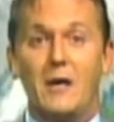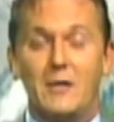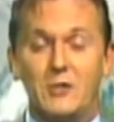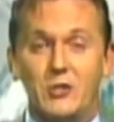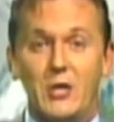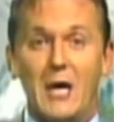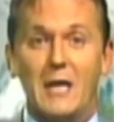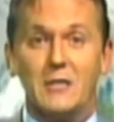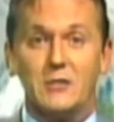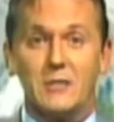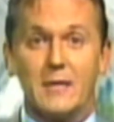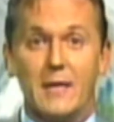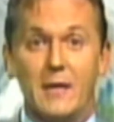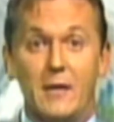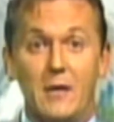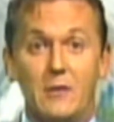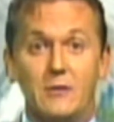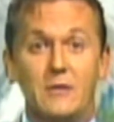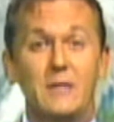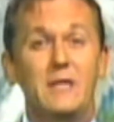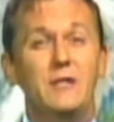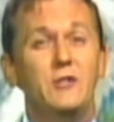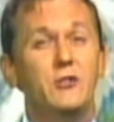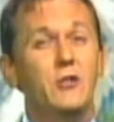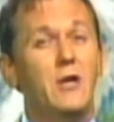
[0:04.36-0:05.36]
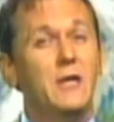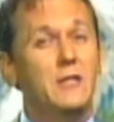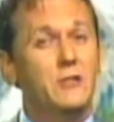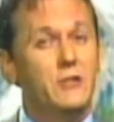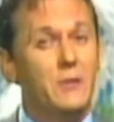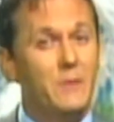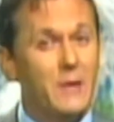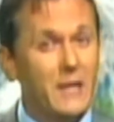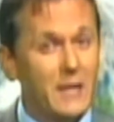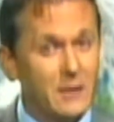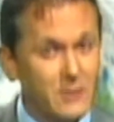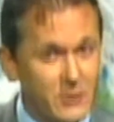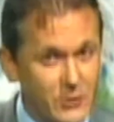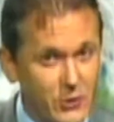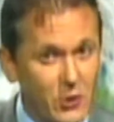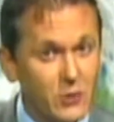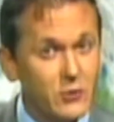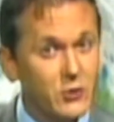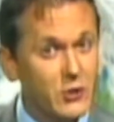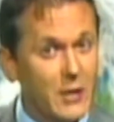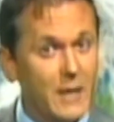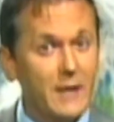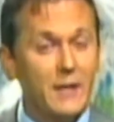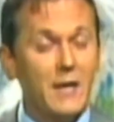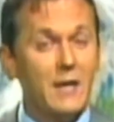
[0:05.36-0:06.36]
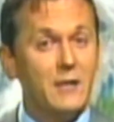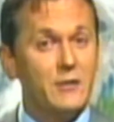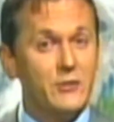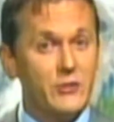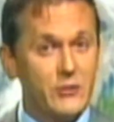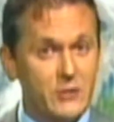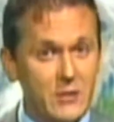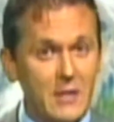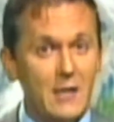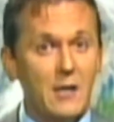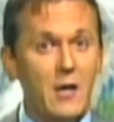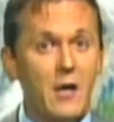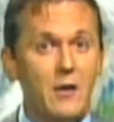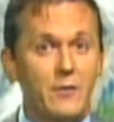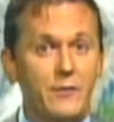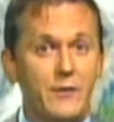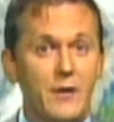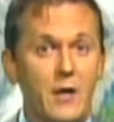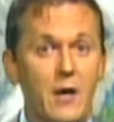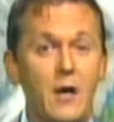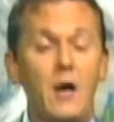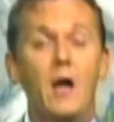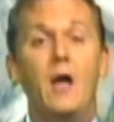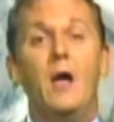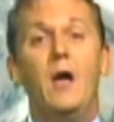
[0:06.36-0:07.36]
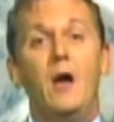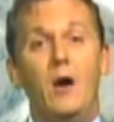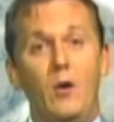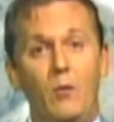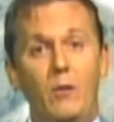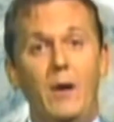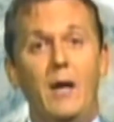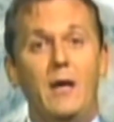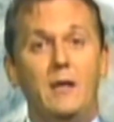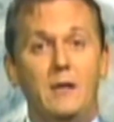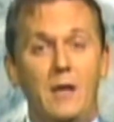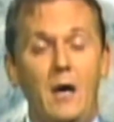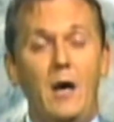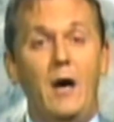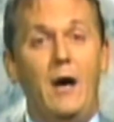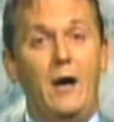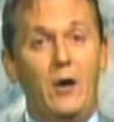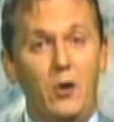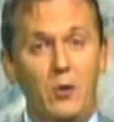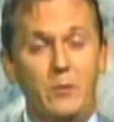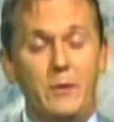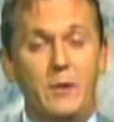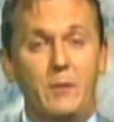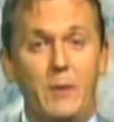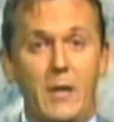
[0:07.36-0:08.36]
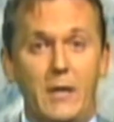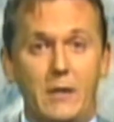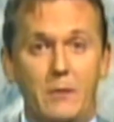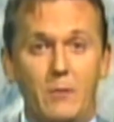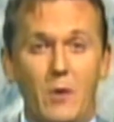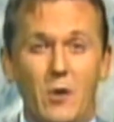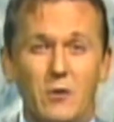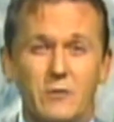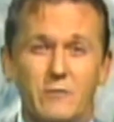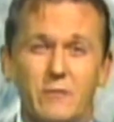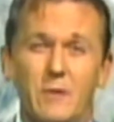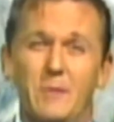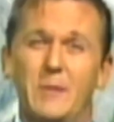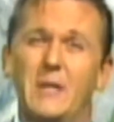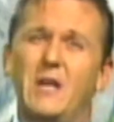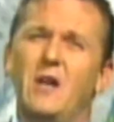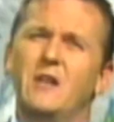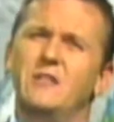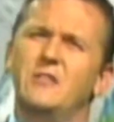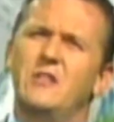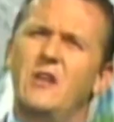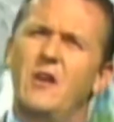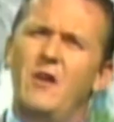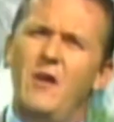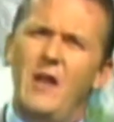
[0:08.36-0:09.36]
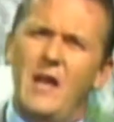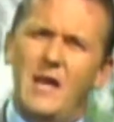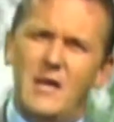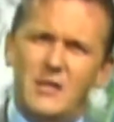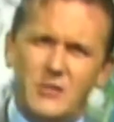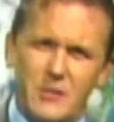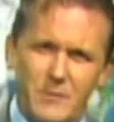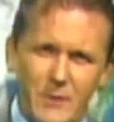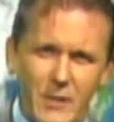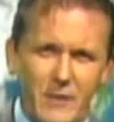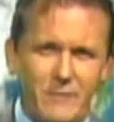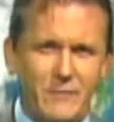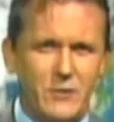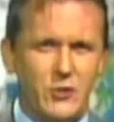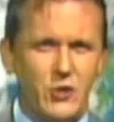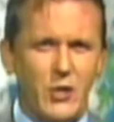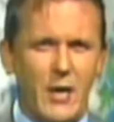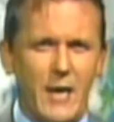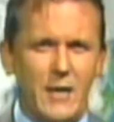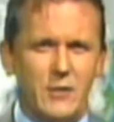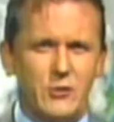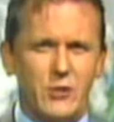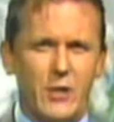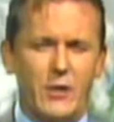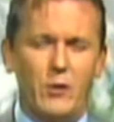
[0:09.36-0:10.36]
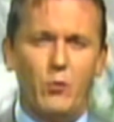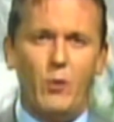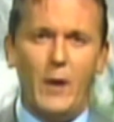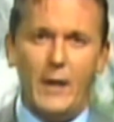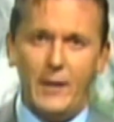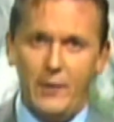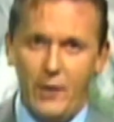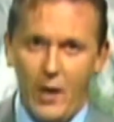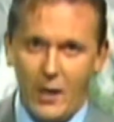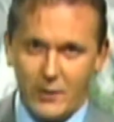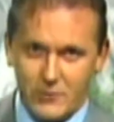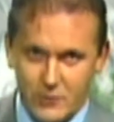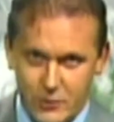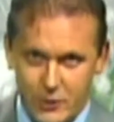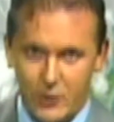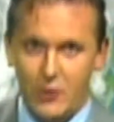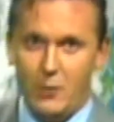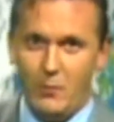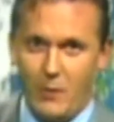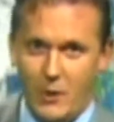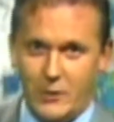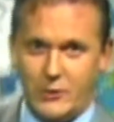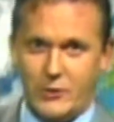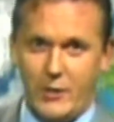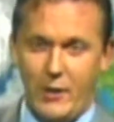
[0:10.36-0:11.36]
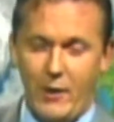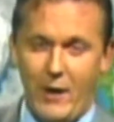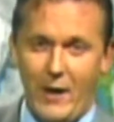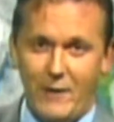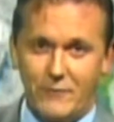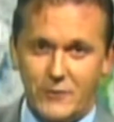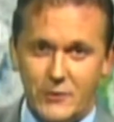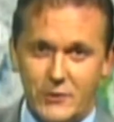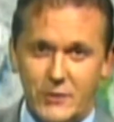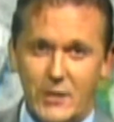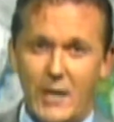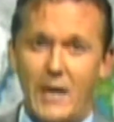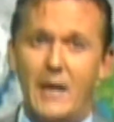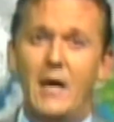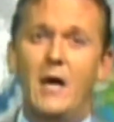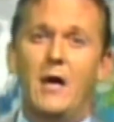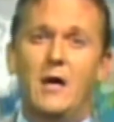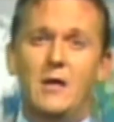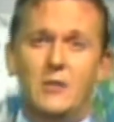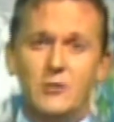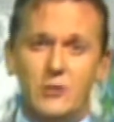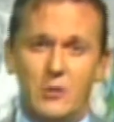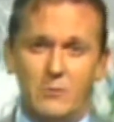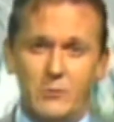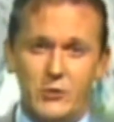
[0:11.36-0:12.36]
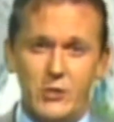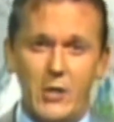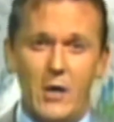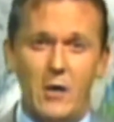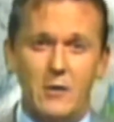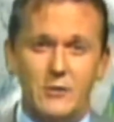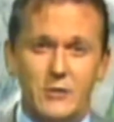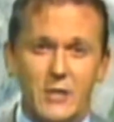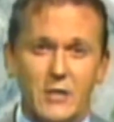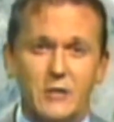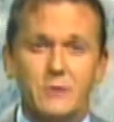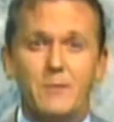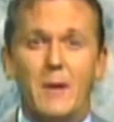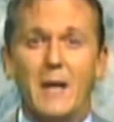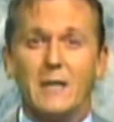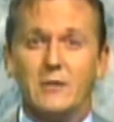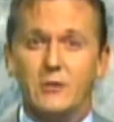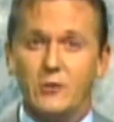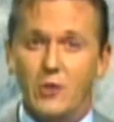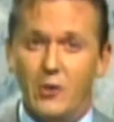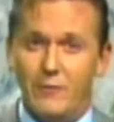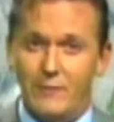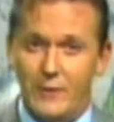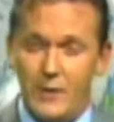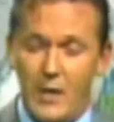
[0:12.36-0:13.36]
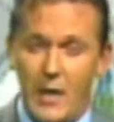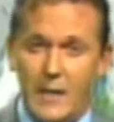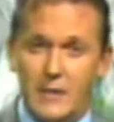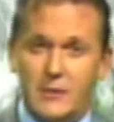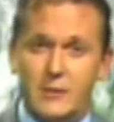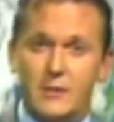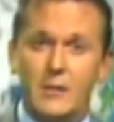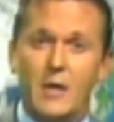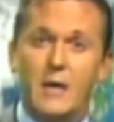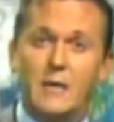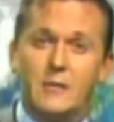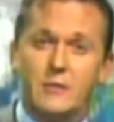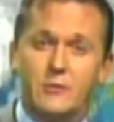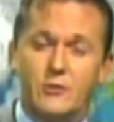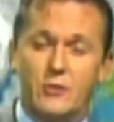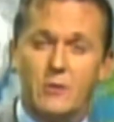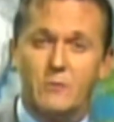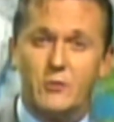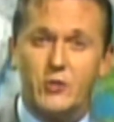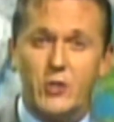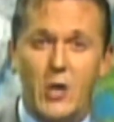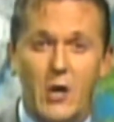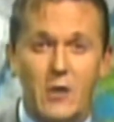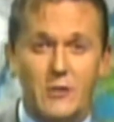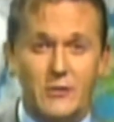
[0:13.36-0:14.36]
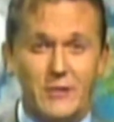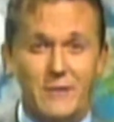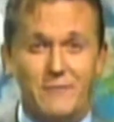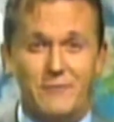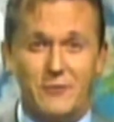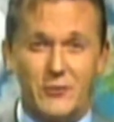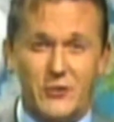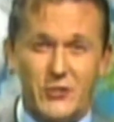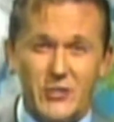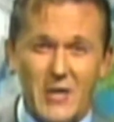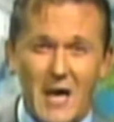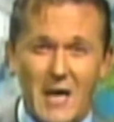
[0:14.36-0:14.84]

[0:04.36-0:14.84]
and got a chance to get out and enjoy some of that sunshine that is still out there, well, I hope you made the most of it, because there is a bit of a change on the way. Not too much now, I have to say. Some showers expected overnight tonight and some showers in for